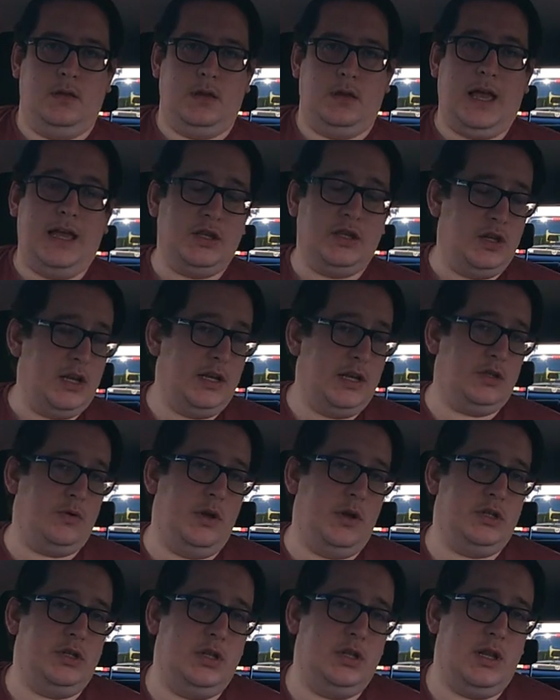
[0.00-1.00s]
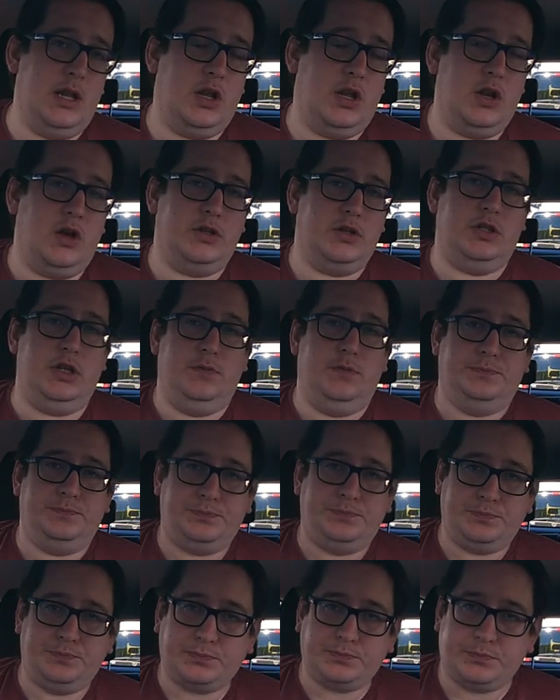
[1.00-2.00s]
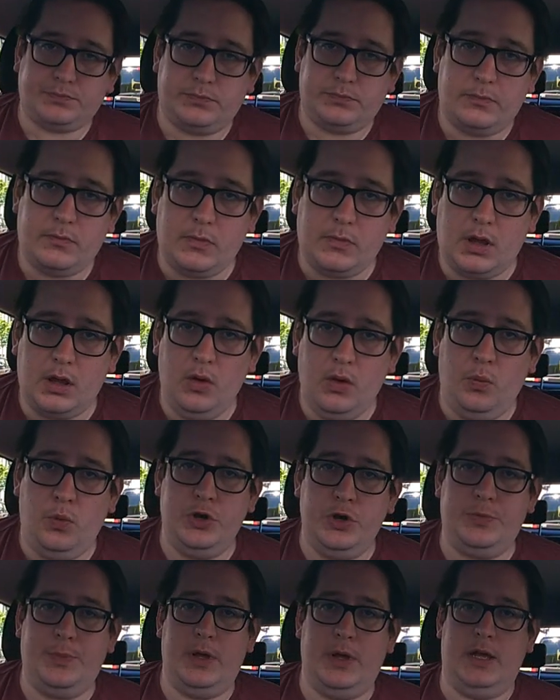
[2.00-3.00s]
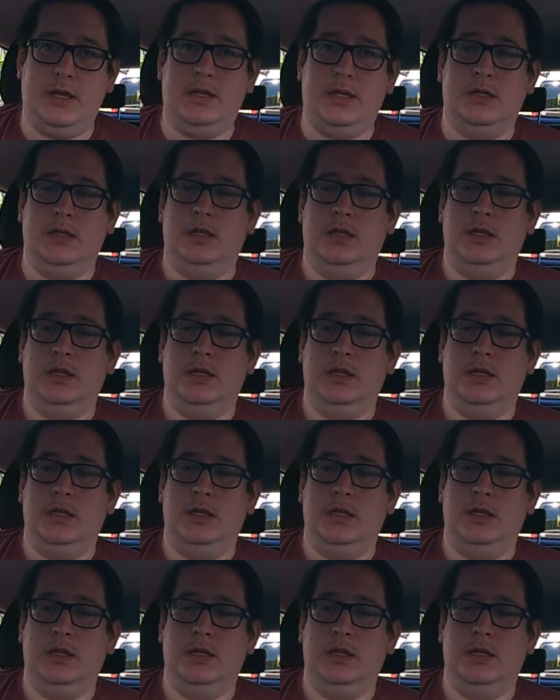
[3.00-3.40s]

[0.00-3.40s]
Okay, so the next question that they could ask you would be,